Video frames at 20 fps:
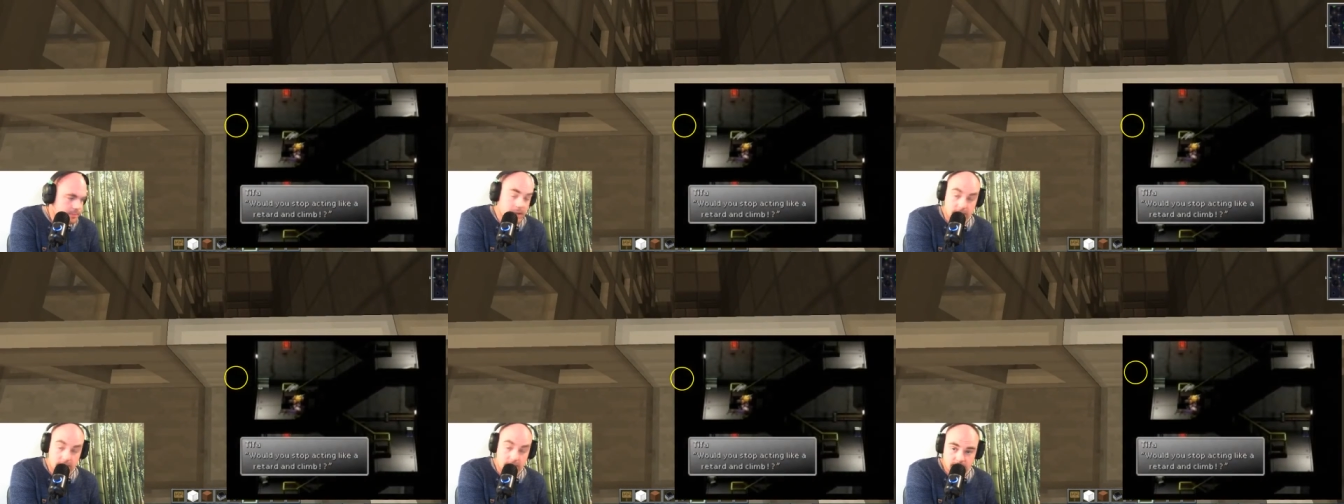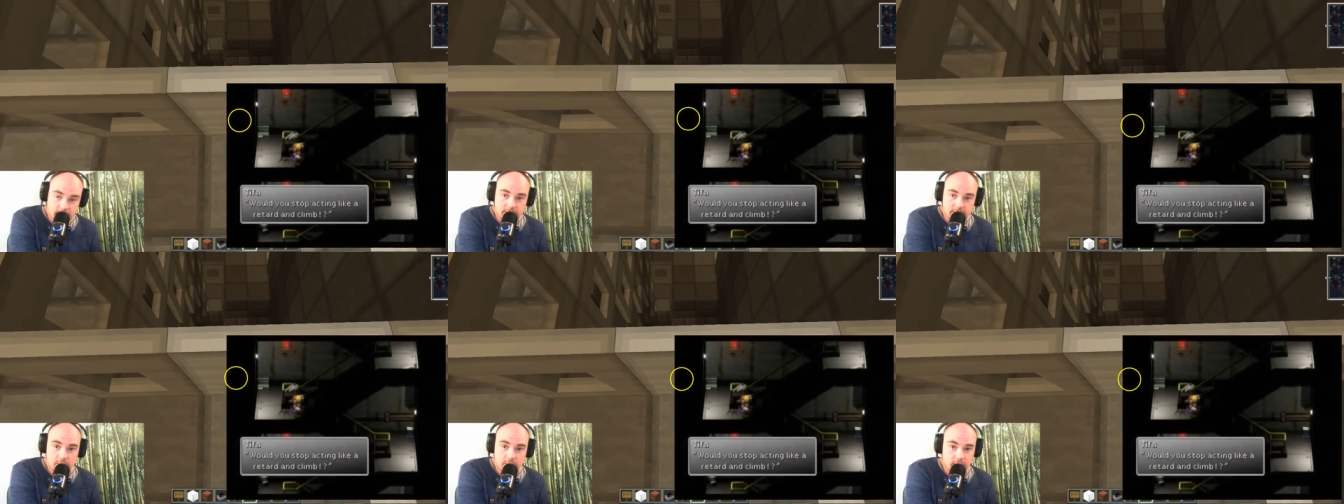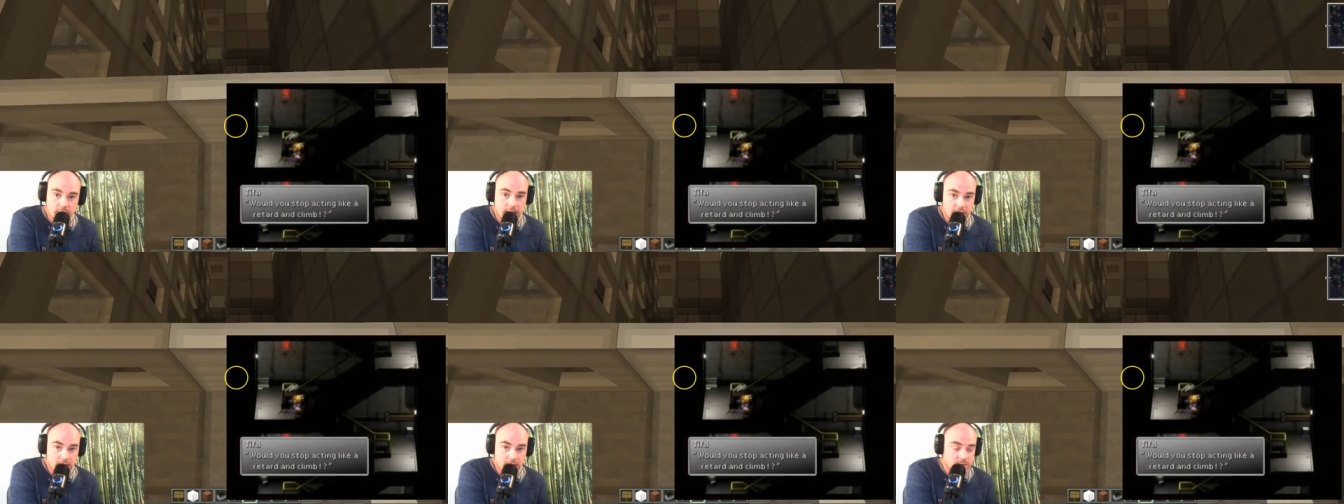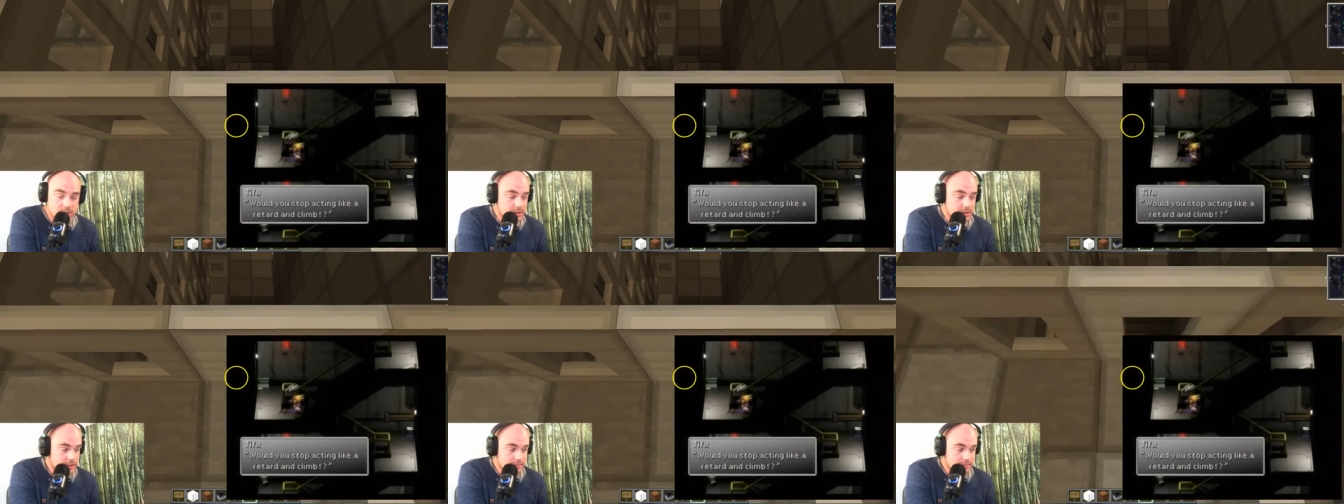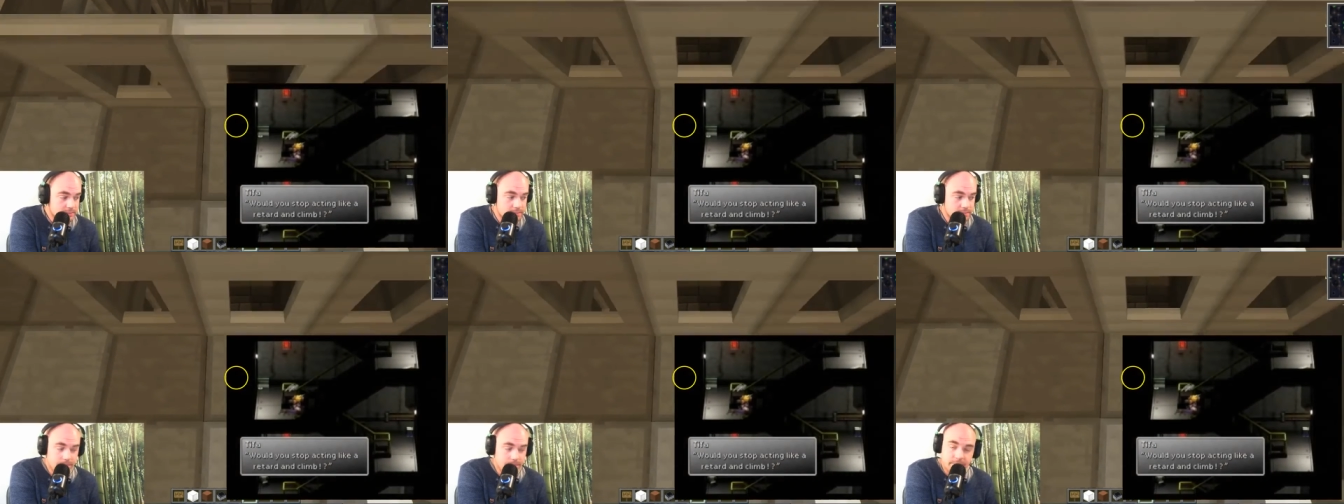Yes, you can
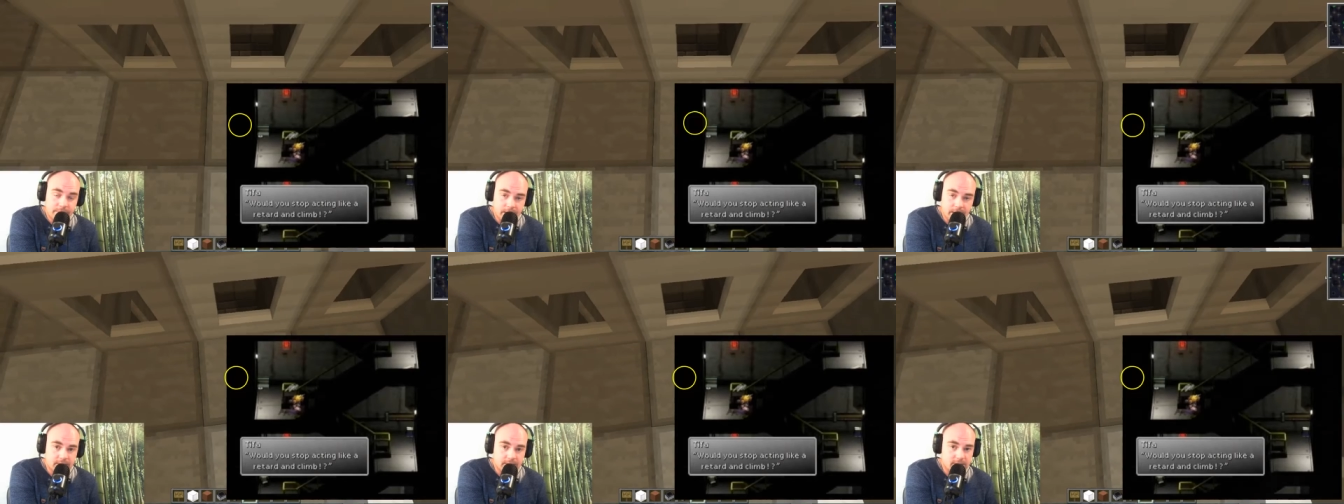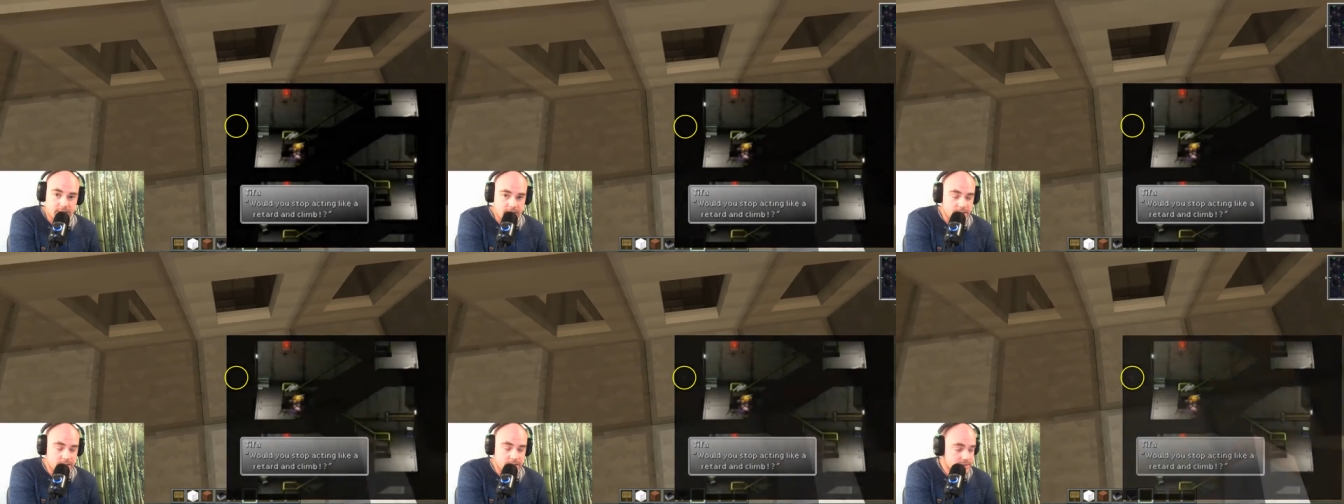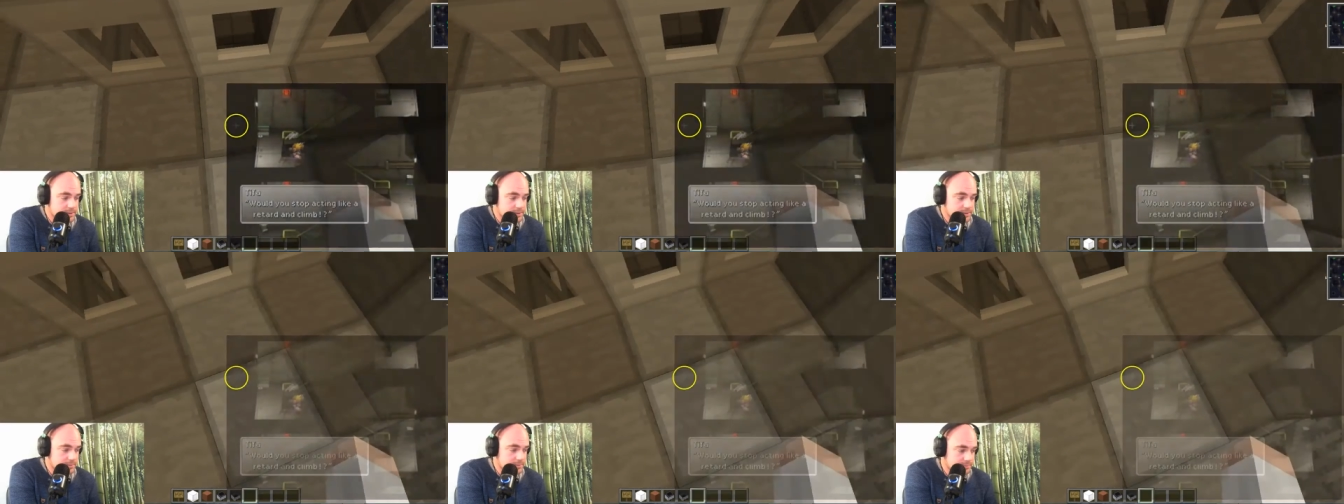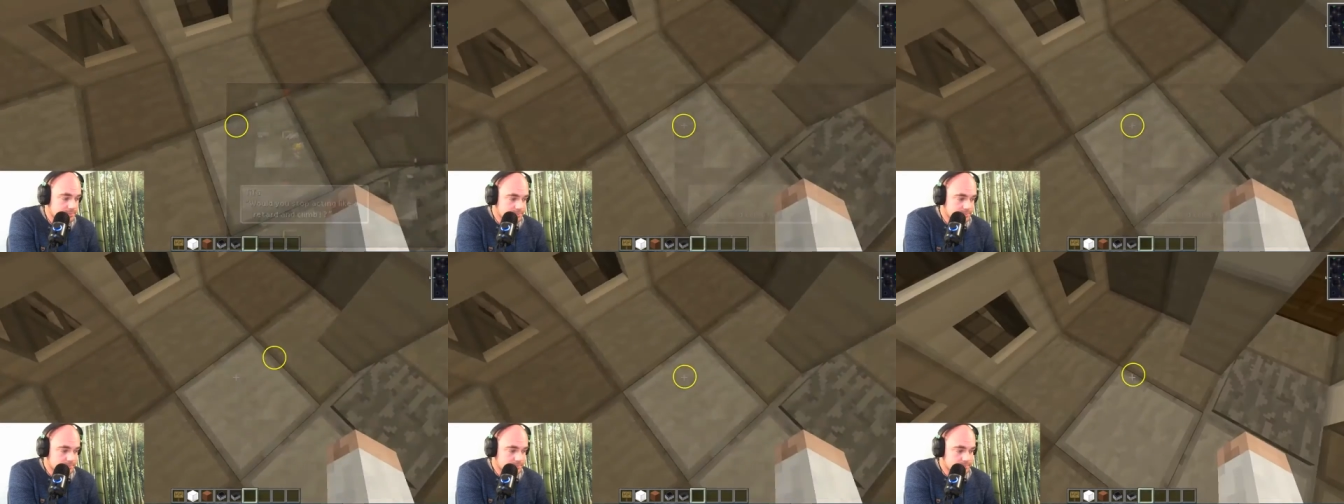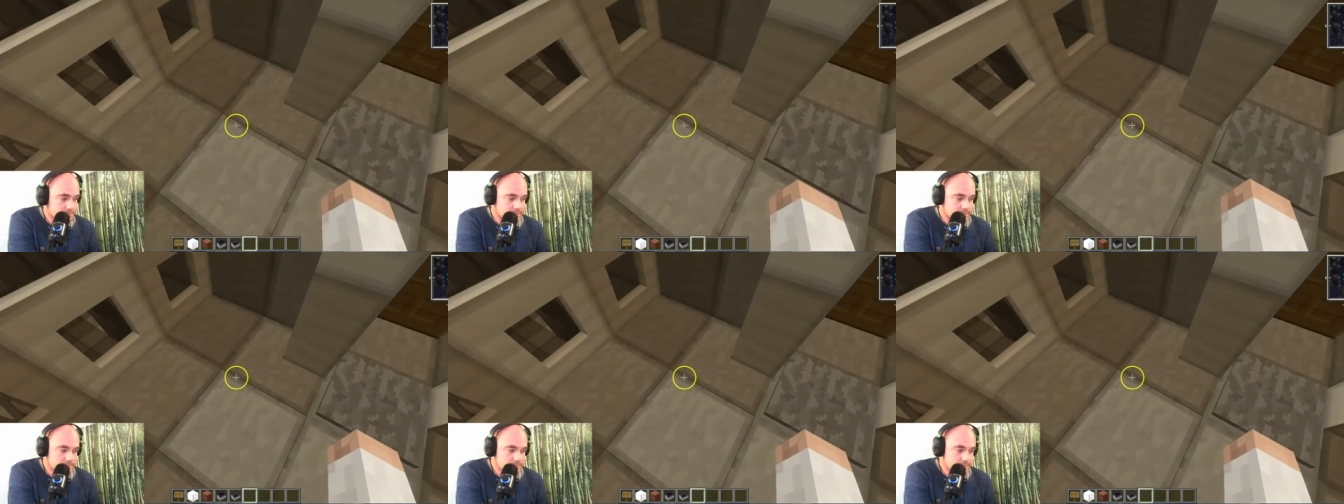actually take the stairs
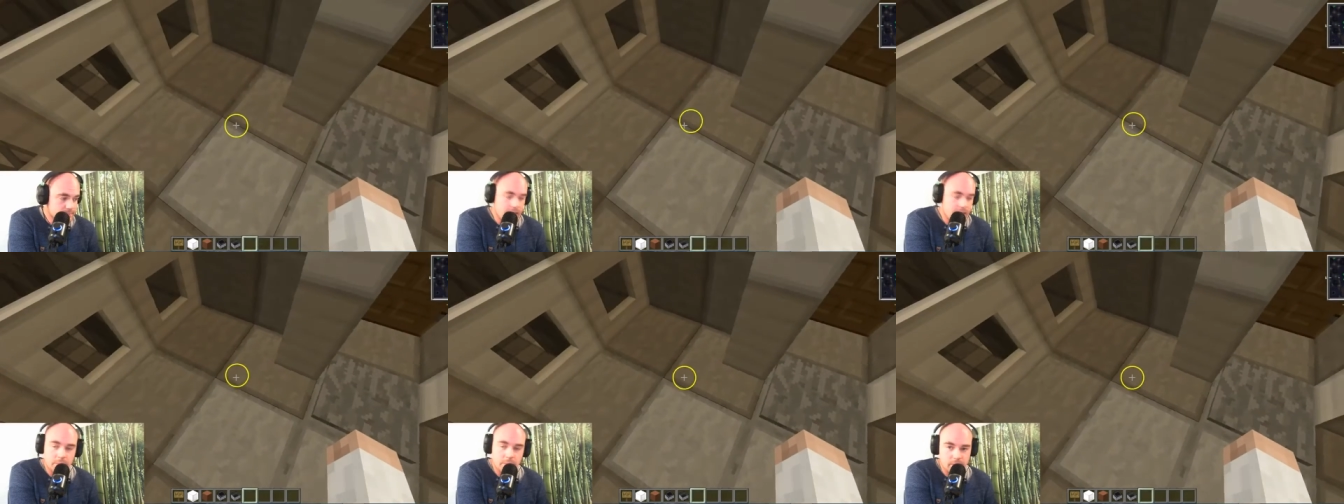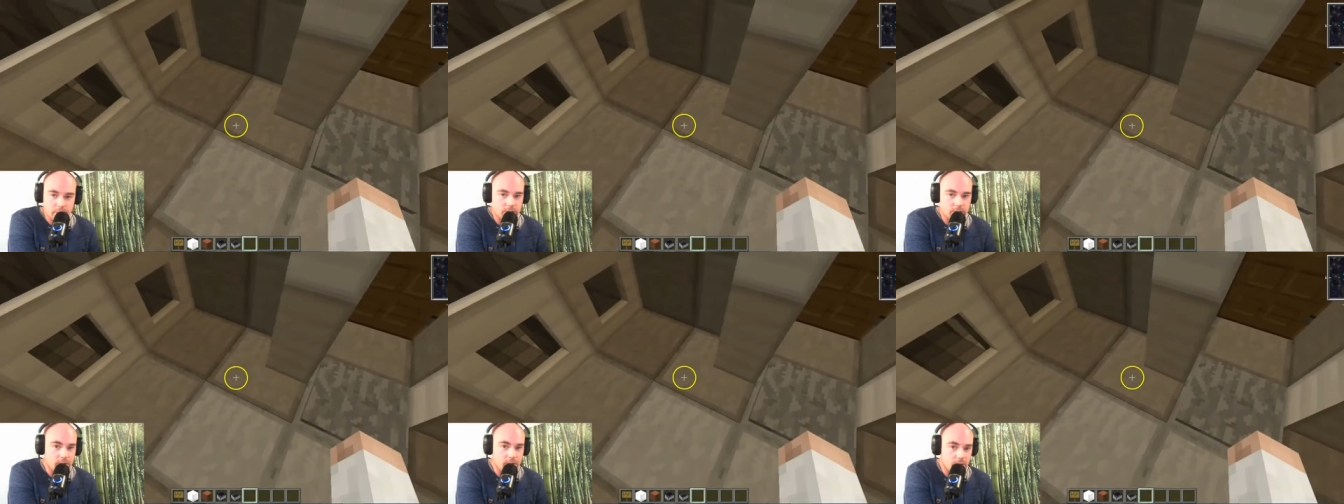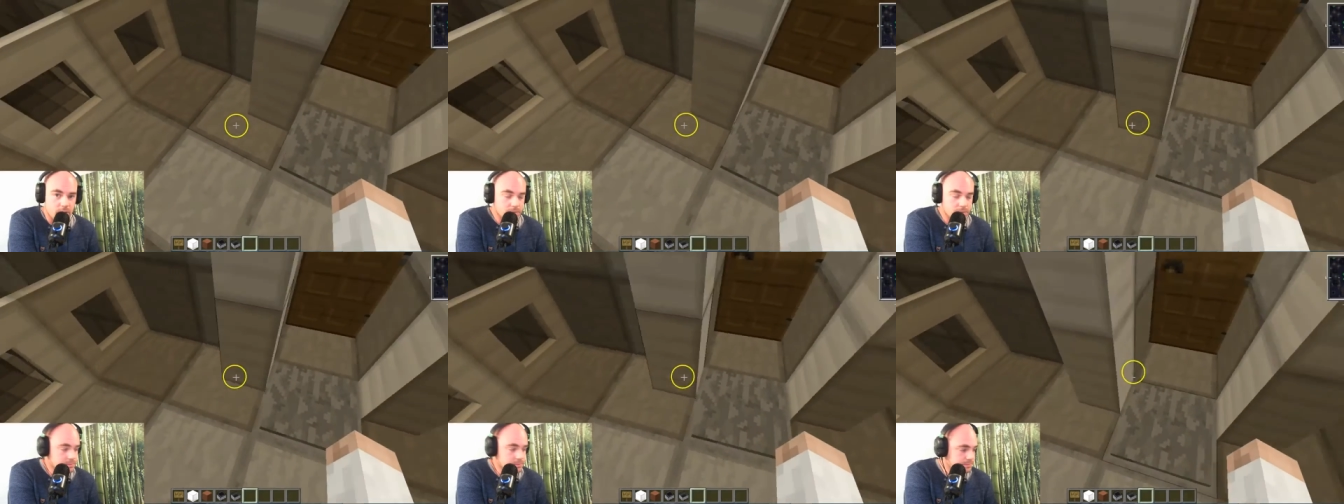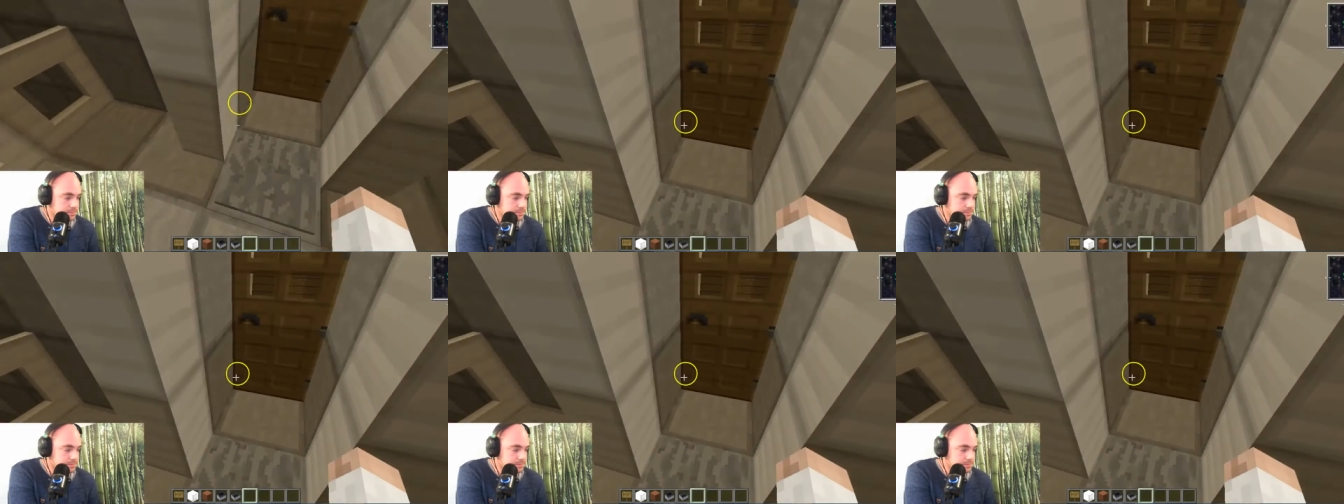anywhere you go